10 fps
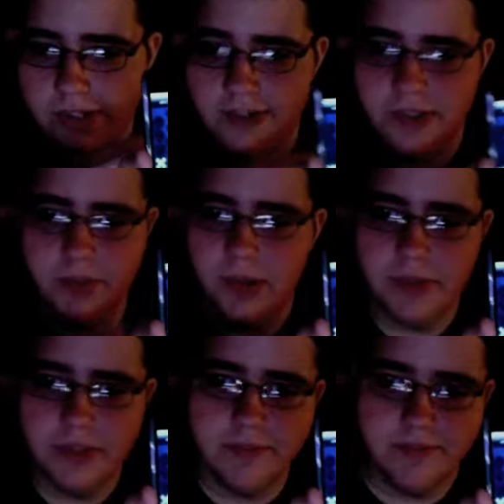and they're probably
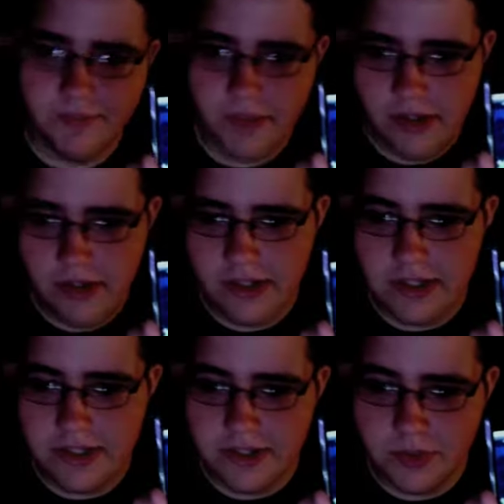the
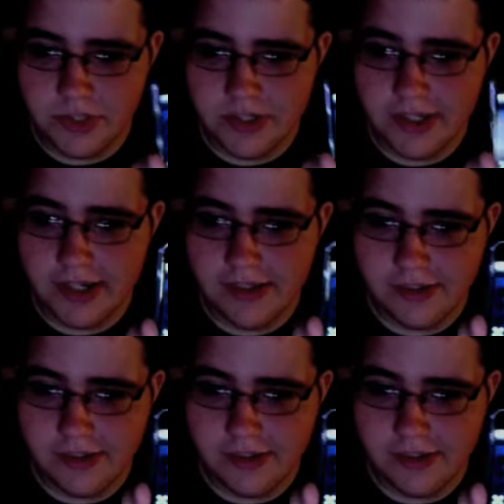easiest ones to get.